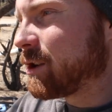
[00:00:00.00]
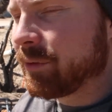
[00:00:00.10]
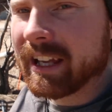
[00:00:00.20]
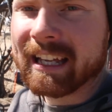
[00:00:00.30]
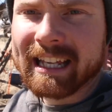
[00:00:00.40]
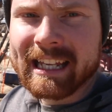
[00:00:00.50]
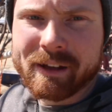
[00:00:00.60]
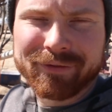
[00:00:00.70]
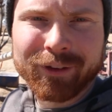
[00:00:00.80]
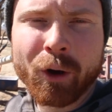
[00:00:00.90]
don't think it can
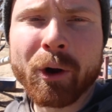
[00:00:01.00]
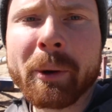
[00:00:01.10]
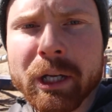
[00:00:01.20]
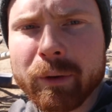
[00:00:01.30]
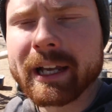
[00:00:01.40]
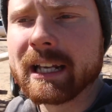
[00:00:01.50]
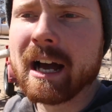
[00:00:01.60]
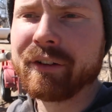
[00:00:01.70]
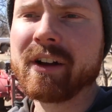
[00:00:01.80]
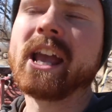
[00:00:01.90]
get flow going quick
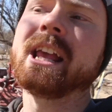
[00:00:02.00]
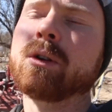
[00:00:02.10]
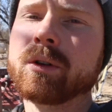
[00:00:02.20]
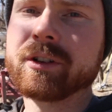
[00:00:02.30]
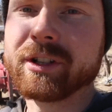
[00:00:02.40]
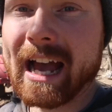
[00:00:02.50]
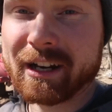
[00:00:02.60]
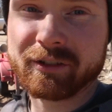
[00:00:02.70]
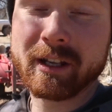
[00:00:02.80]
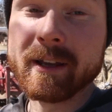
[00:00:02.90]
enough in order to
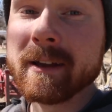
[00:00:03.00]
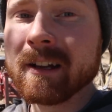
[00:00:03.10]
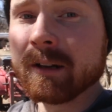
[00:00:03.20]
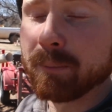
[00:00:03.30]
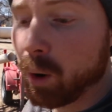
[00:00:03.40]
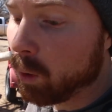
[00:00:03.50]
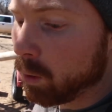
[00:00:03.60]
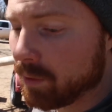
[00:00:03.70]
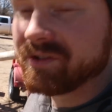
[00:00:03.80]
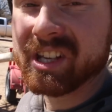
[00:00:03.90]
actually
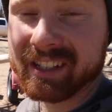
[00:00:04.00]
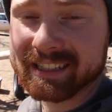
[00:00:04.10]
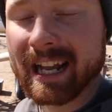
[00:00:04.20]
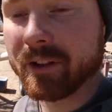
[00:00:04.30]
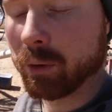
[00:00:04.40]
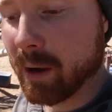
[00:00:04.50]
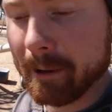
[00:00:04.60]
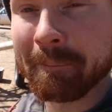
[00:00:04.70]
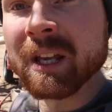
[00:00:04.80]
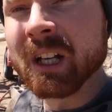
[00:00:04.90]
pull tillings out of the well.